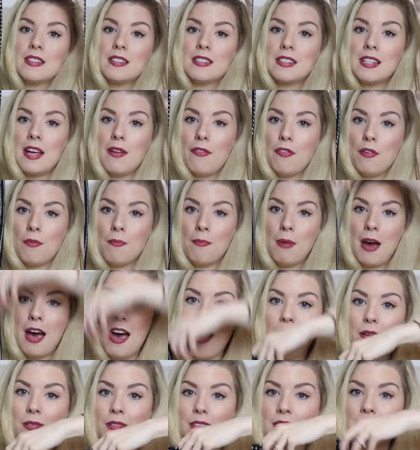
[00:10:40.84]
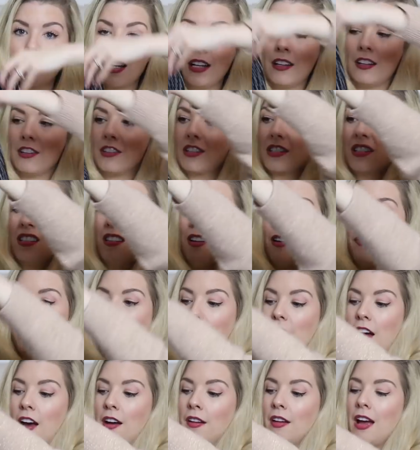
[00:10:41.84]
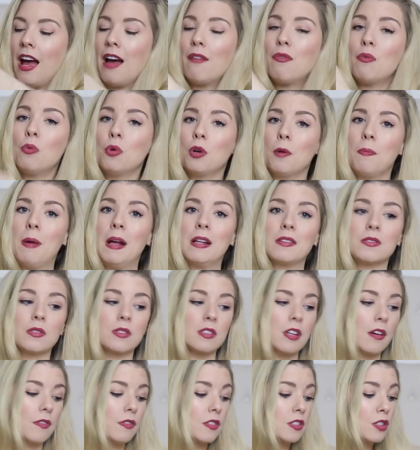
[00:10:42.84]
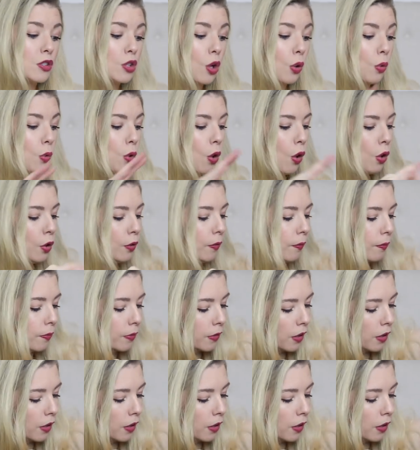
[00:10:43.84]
£7, and I just love that. I haven't worn a pencil skirt for so long.